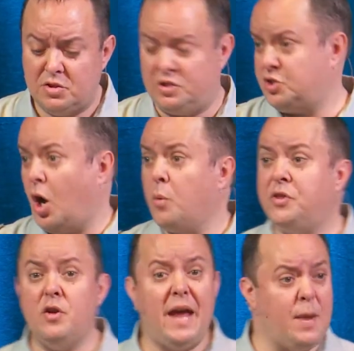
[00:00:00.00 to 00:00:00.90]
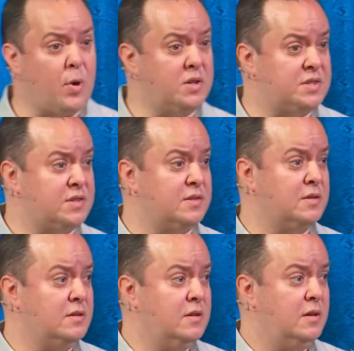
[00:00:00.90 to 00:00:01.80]
Start with your neighbors.
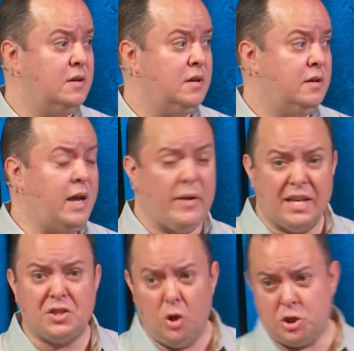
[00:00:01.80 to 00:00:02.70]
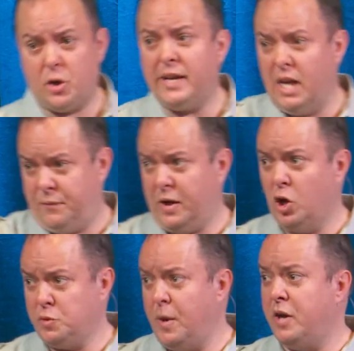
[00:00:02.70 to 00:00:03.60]
Now, it gets a little tricky if it
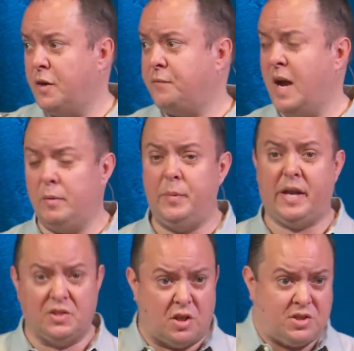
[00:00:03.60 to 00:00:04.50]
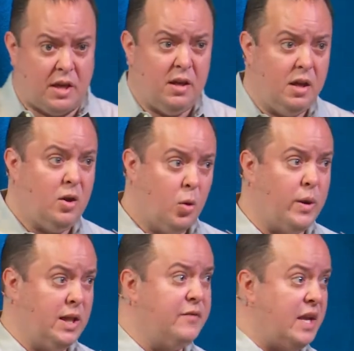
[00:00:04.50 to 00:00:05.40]
goes beyond your family, because
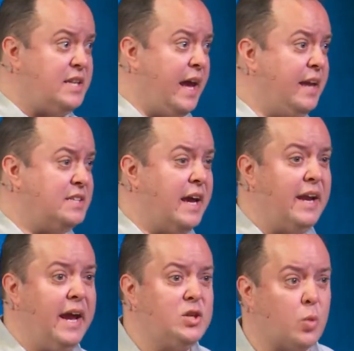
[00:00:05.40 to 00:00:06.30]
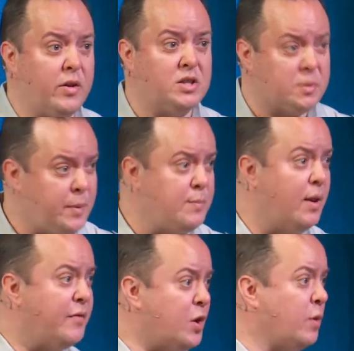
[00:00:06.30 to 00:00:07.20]
we live in a day and age where there's some people
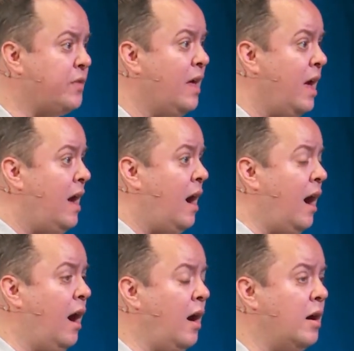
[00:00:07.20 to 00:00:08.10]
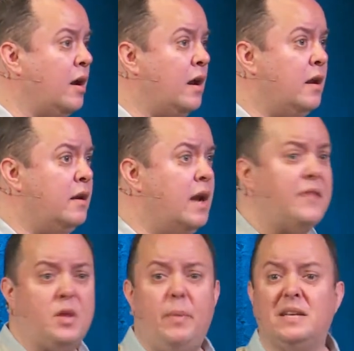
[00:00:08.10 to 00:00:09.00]
out there with
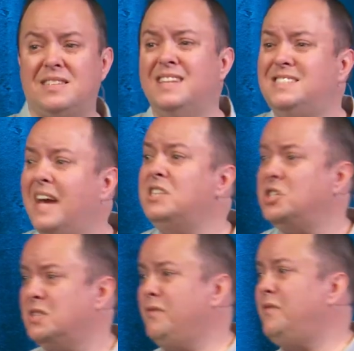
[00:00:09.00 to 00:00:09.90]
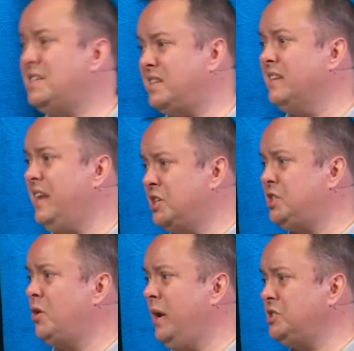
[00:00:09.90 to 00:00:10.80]
not the best intentions of investing in the next
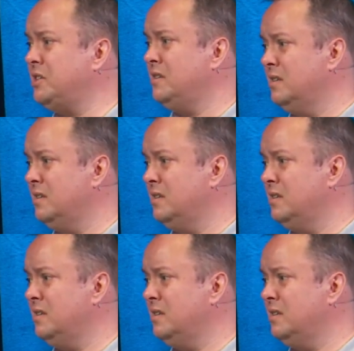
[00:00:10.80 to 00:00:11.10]
generation.